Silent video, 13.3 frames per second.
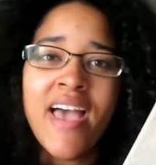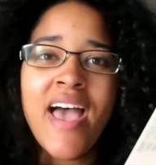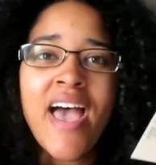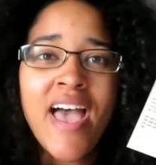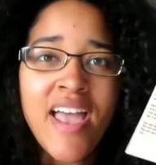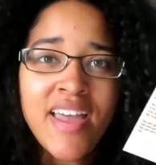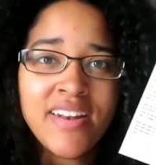
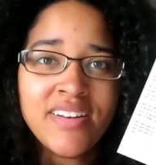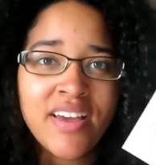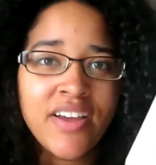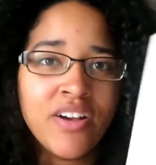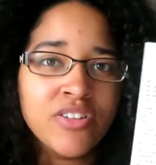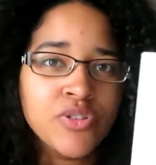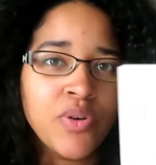and I
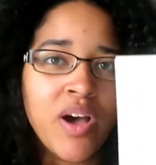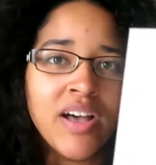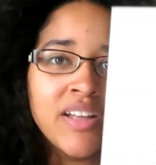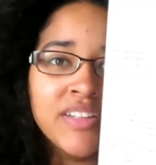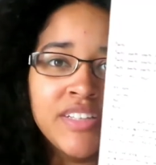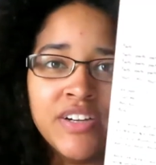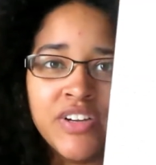also got a
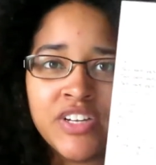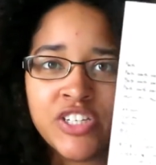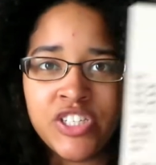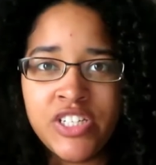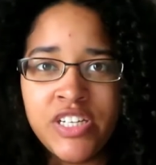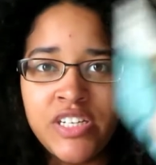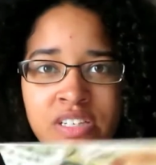lyric
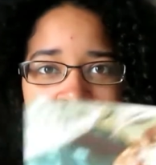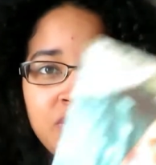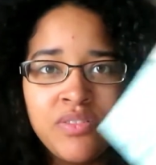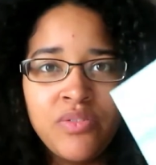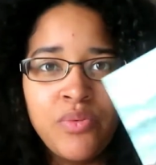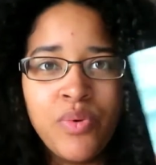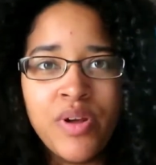sheet
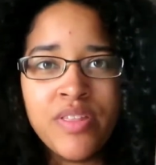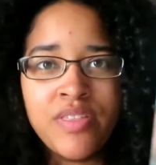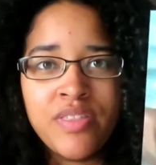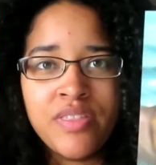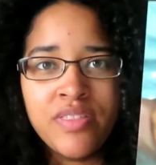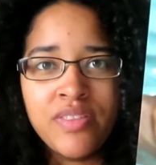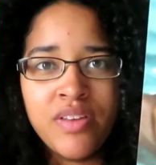with
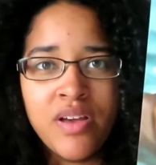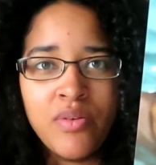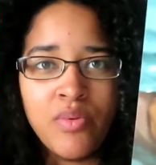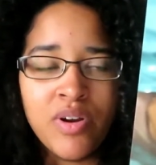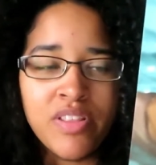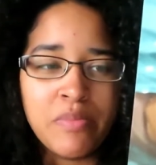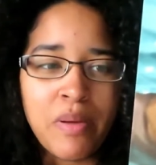
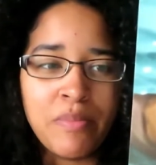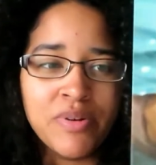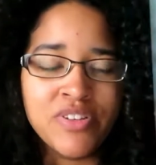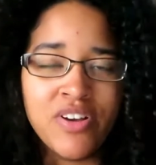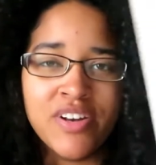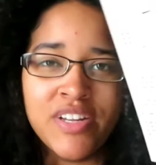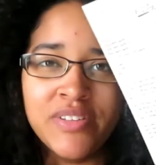one of the members
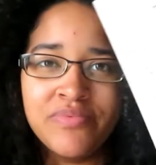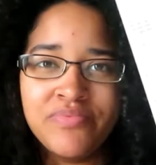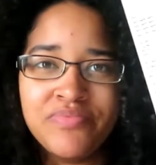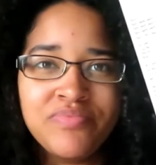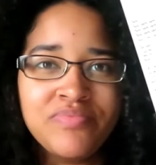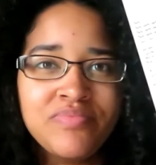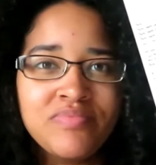on it.
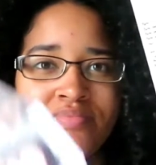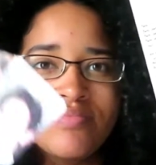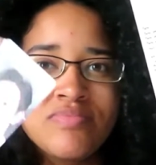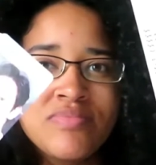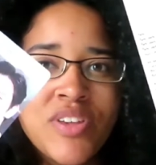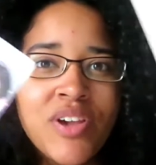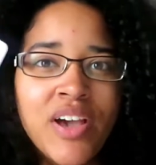
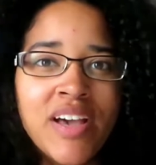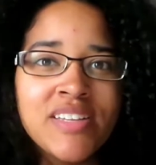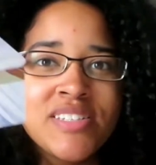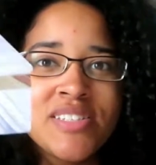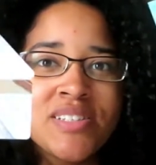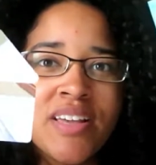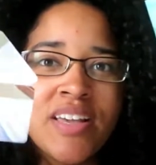You
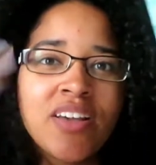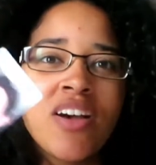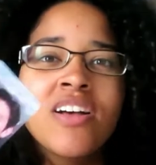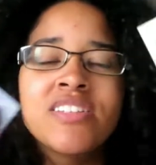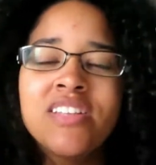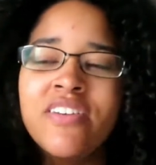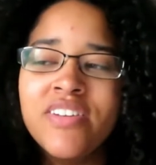guys, like,
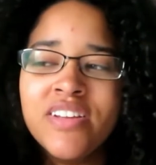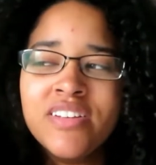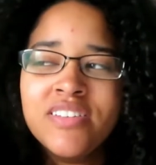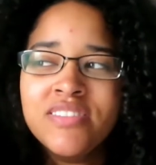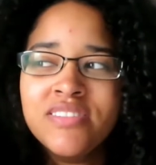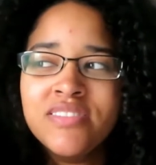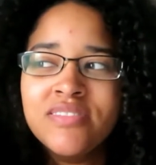GOT7,
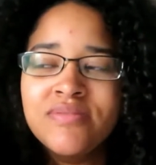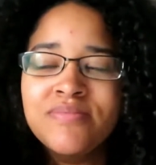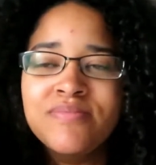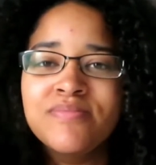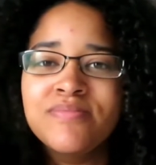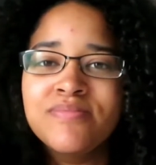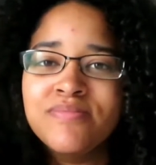
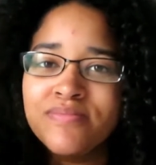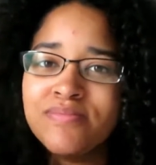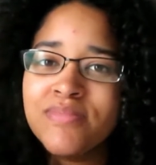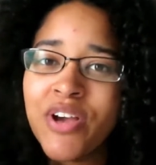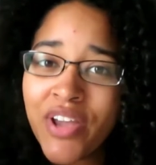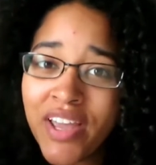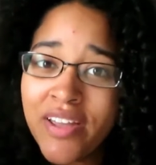
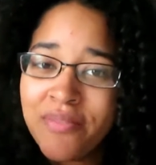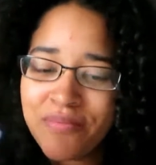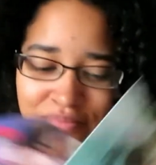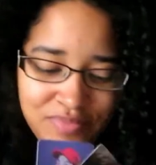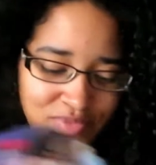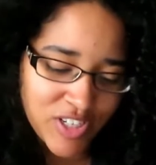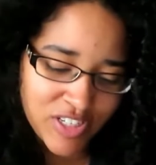okay?
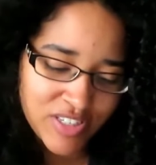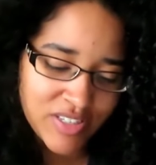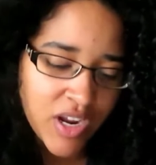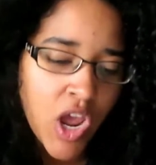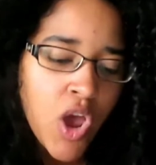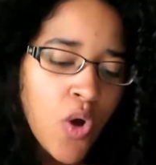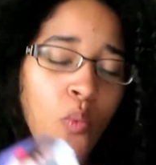Just
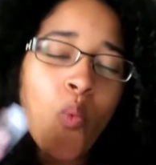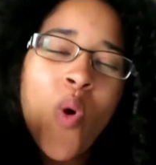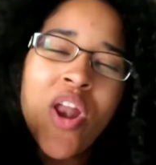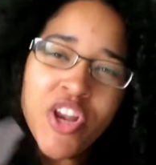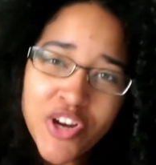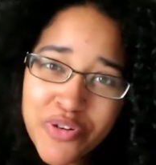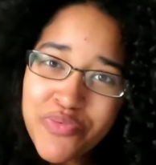
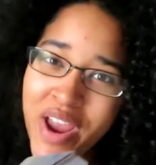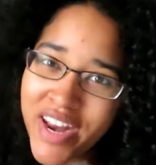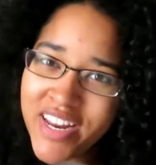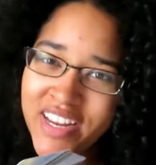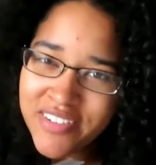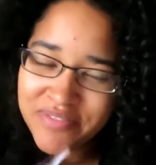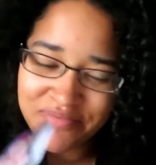when you're
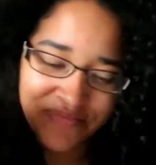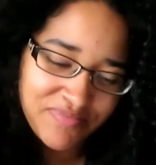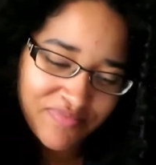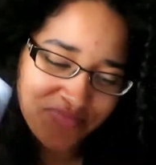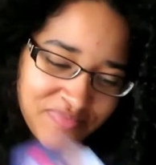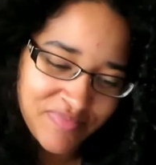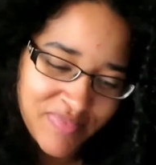ready,
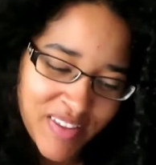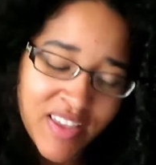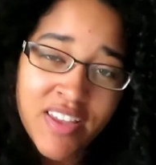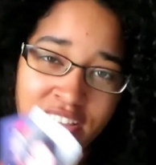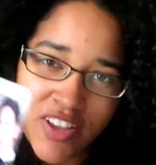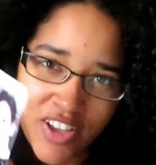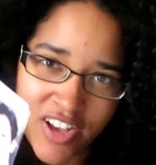
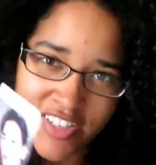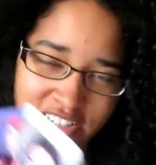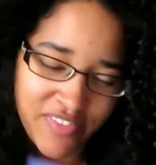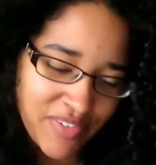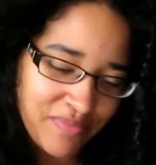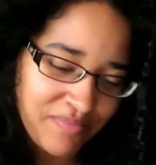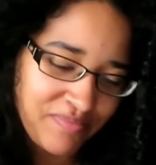
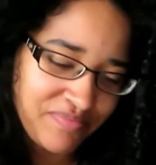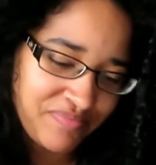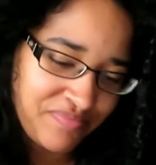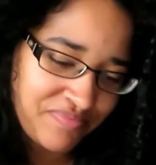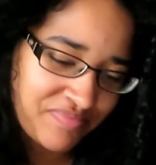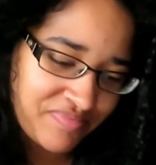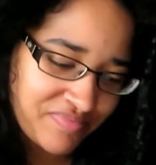
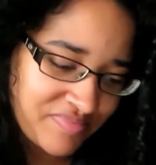GOT7.